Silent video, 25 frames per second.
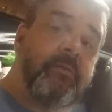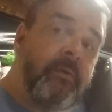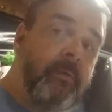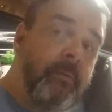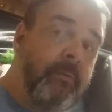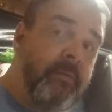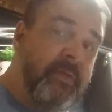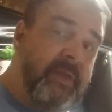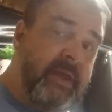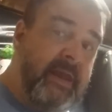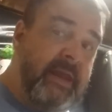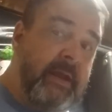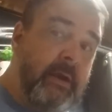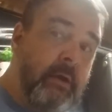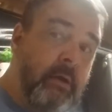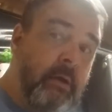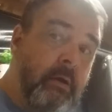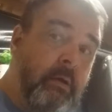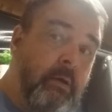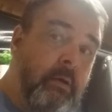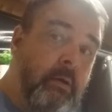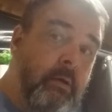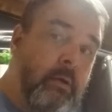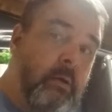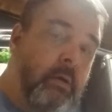from there
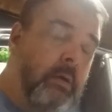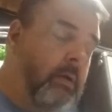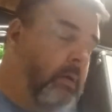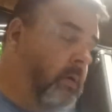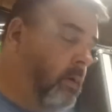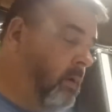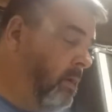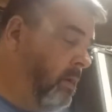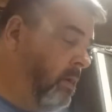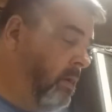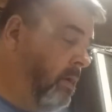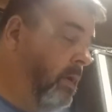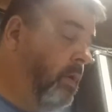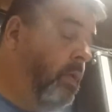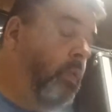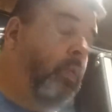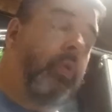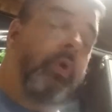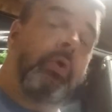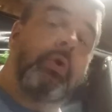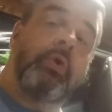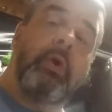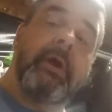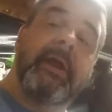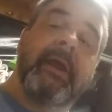
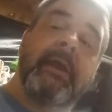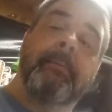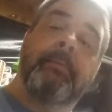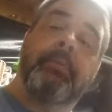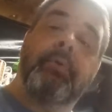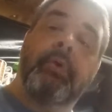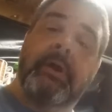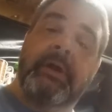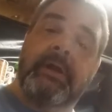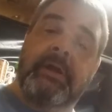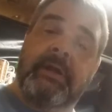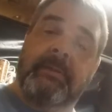we'll go ahead and print